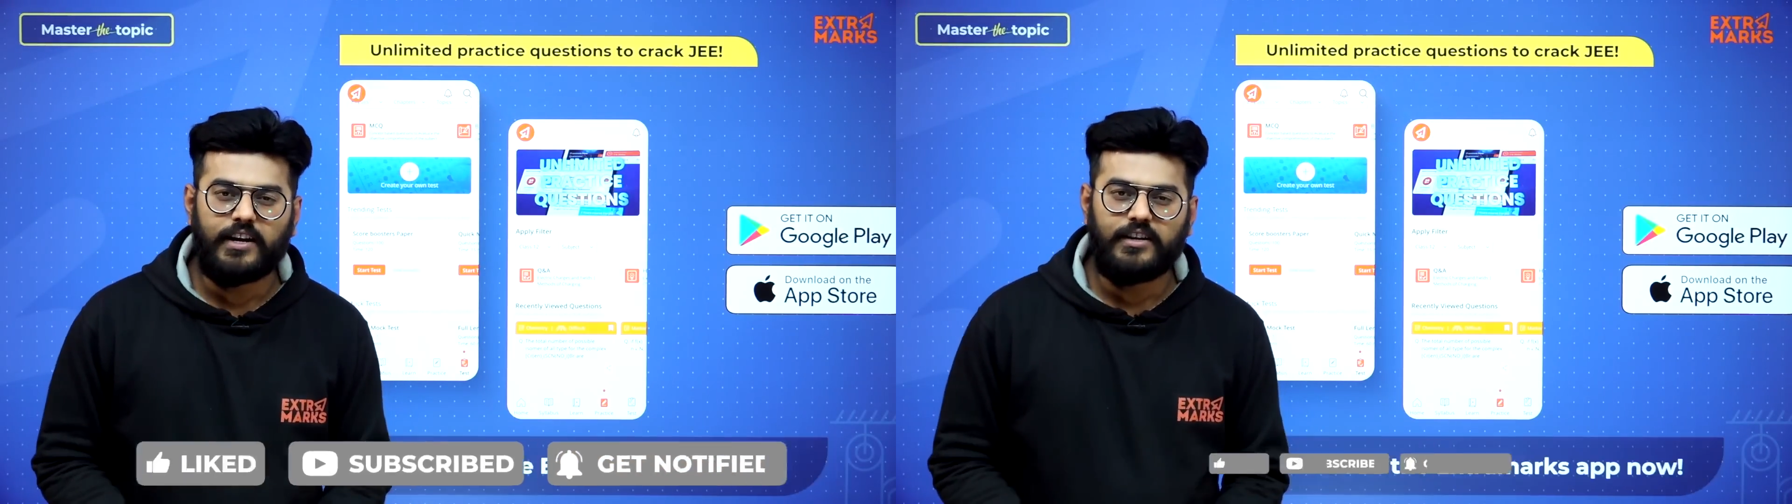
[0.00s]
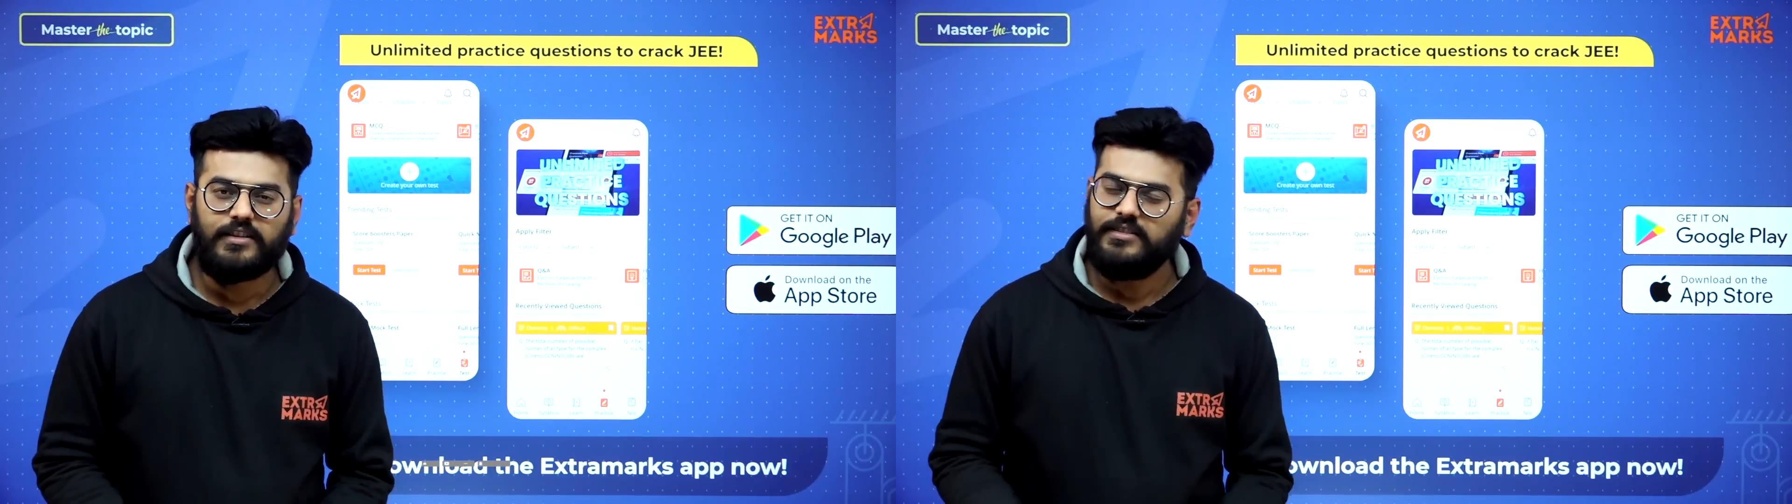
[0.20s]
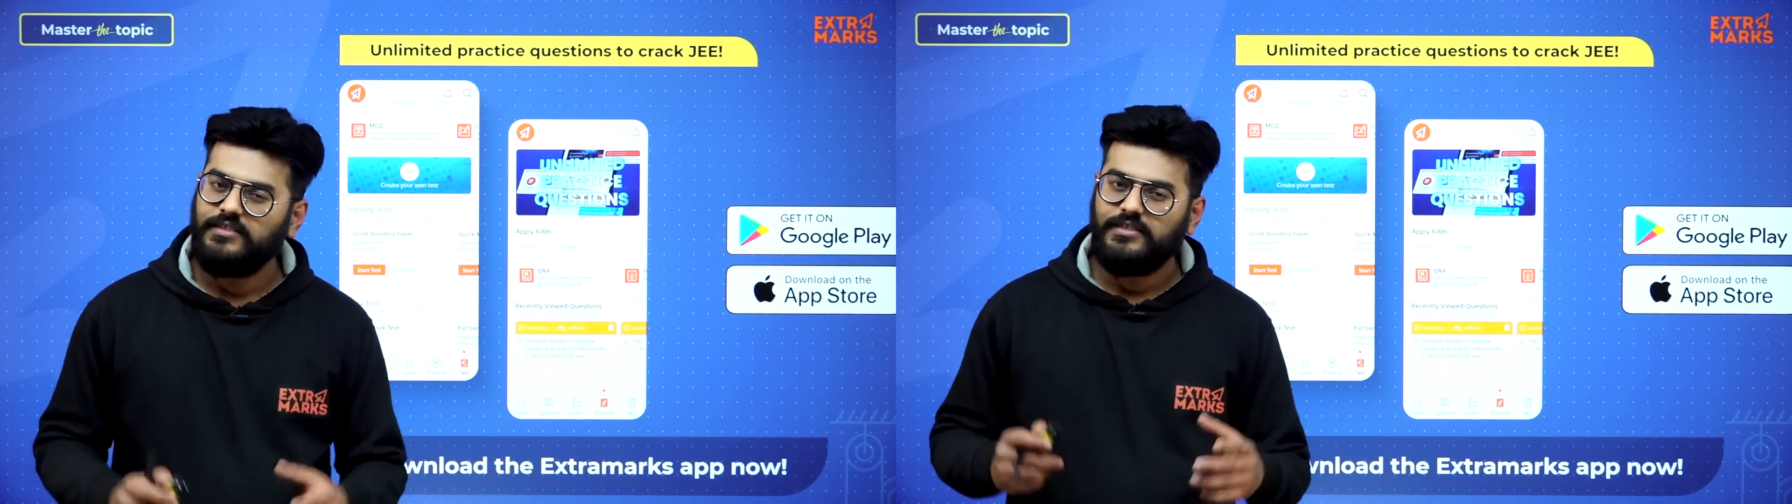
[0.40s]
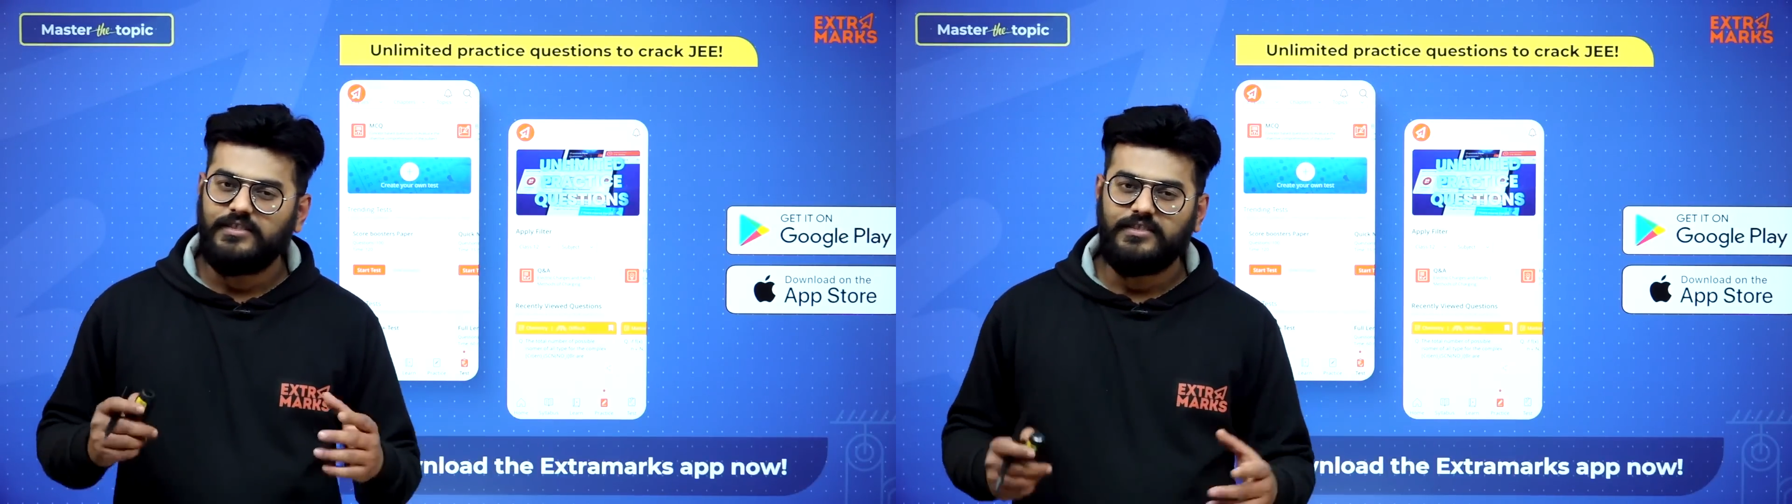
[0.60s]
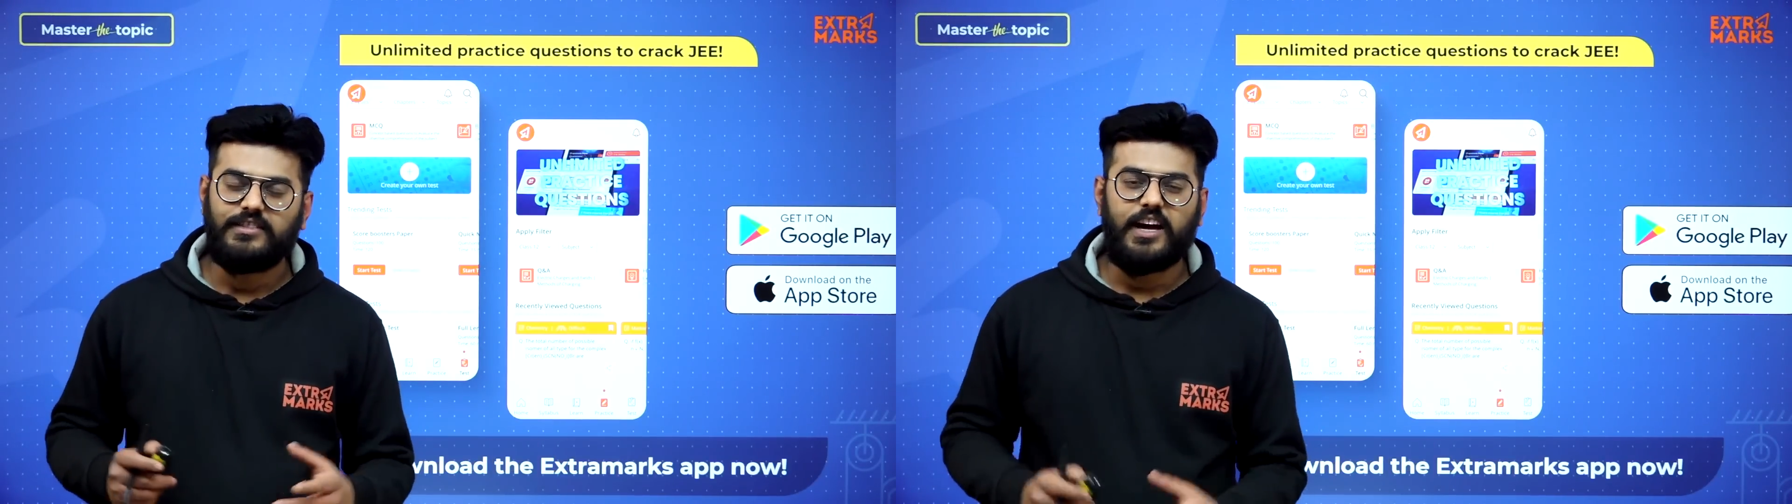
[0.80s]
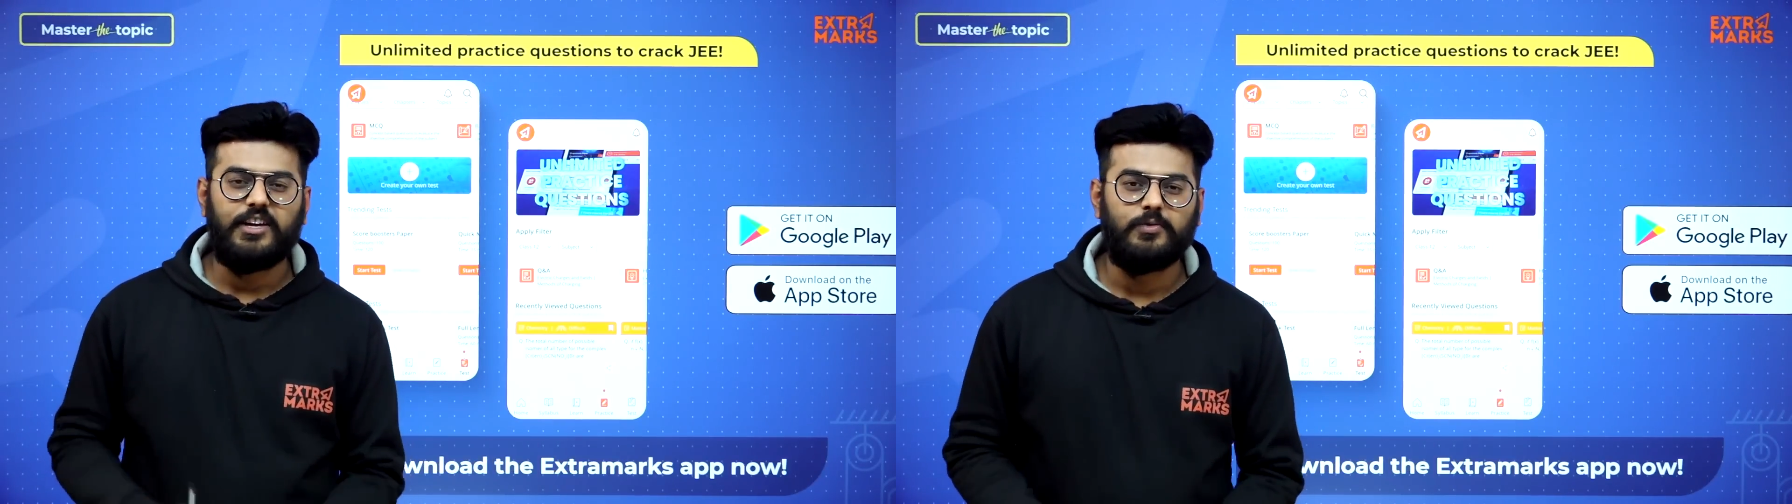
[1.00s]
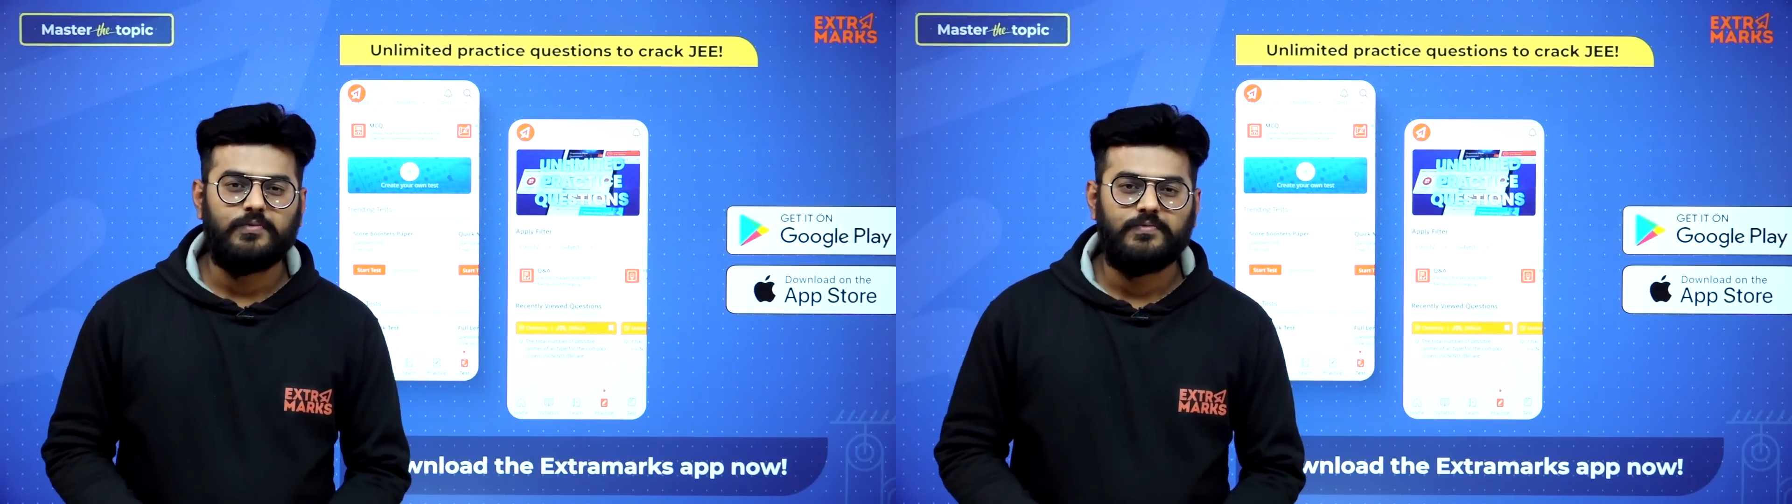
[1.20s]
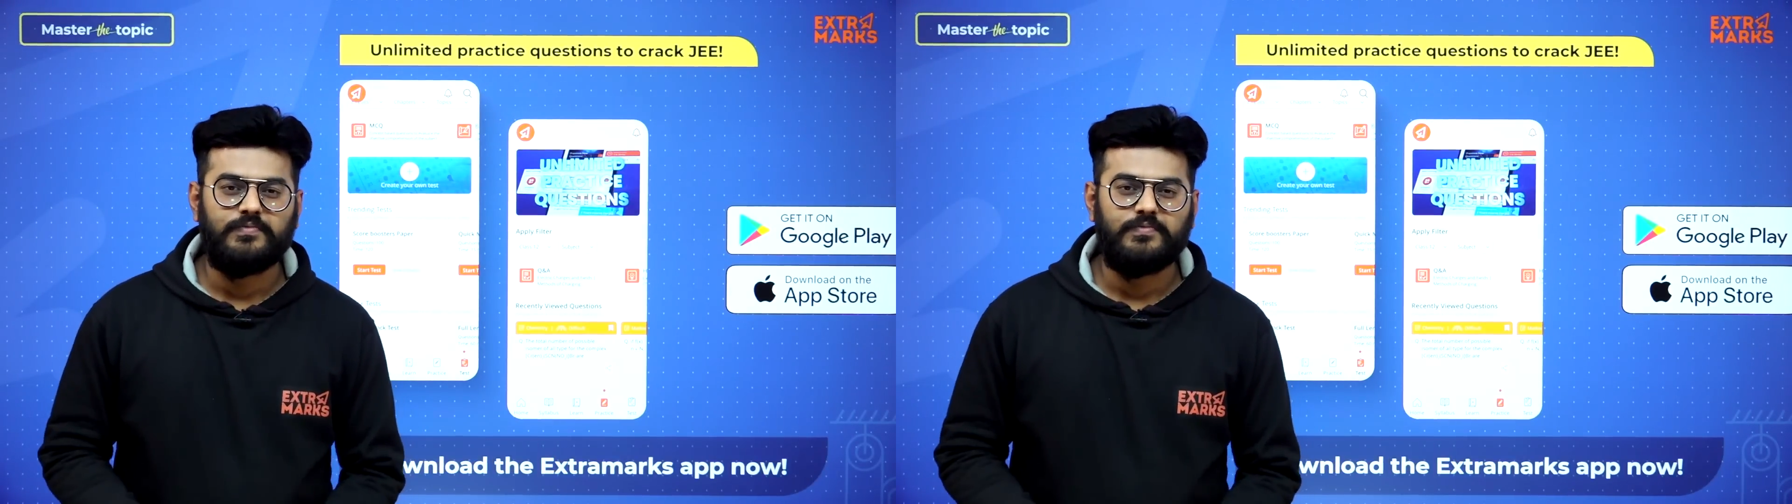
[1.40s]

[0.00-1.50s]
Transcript: end. Thank you.